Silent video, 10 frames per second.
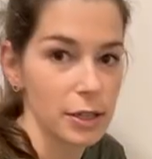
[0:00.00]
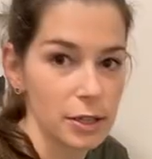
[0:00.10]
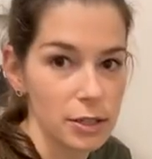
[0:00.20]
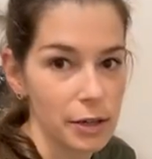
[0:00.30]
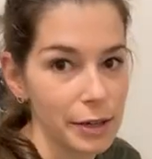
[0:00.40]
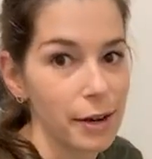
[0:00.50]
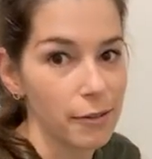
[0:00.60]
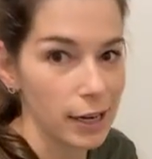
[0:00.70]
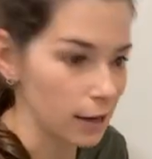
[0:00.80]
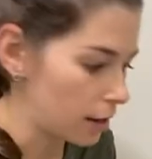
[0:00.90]
so, you know, we
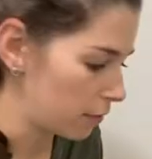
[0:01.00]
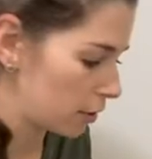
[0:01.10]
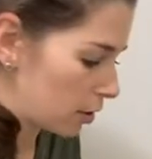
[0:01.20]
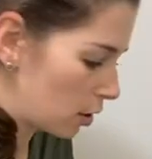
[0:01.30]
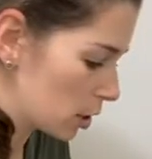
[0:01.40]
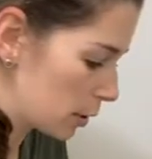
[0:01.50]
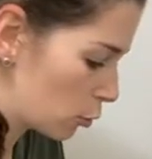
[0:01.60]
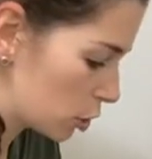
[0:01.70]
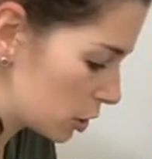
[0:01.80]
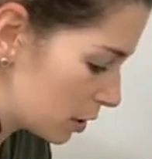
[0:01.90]
got to have a hearty
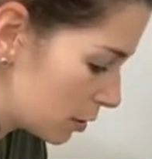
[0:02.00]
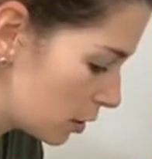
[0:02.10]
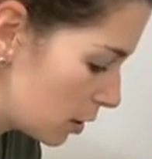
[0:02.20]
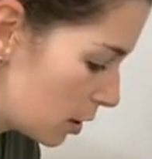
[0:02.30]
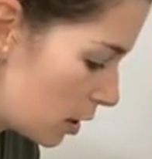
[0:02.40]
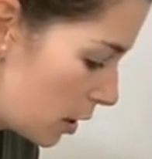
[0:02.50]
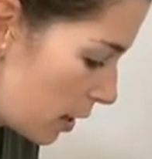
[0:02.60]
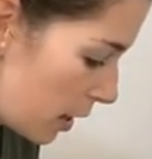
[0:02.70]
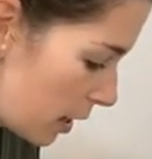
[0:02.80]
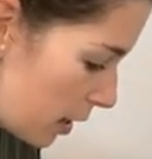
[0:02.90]
portion.
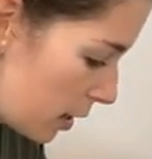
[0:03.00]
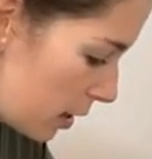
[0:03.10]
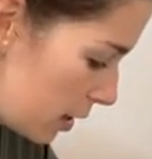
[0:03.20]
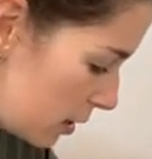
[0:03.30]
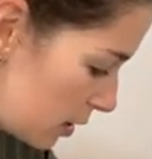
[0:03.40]
And